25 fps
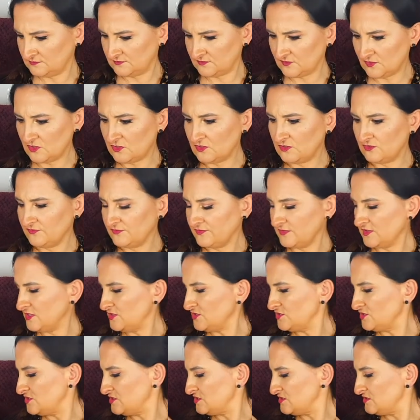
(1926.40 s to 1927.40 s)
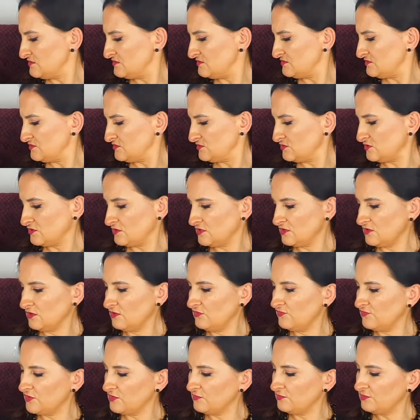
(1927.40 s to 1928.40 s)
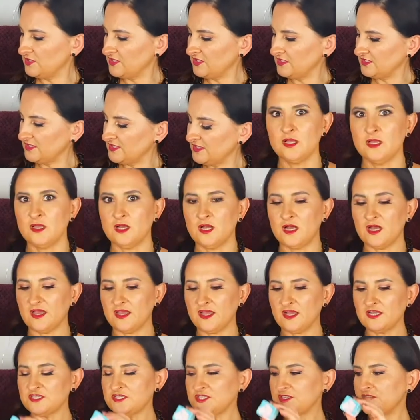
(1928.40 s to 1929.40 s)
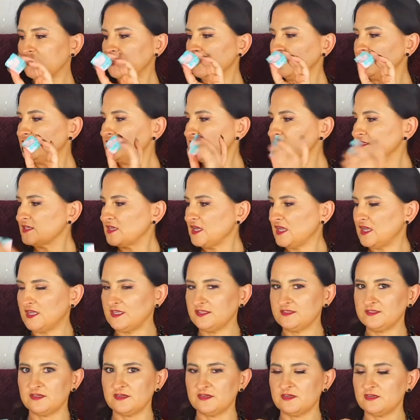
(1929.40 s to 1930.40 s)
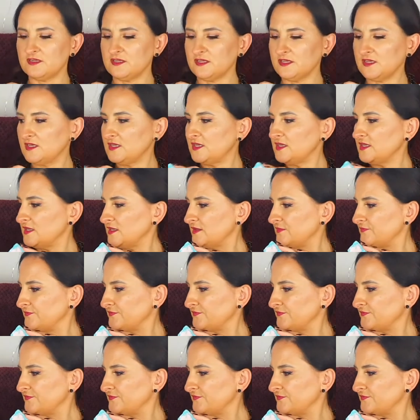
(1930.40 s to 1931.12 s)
Oh, I just tore it off completely. I actually think this calendar has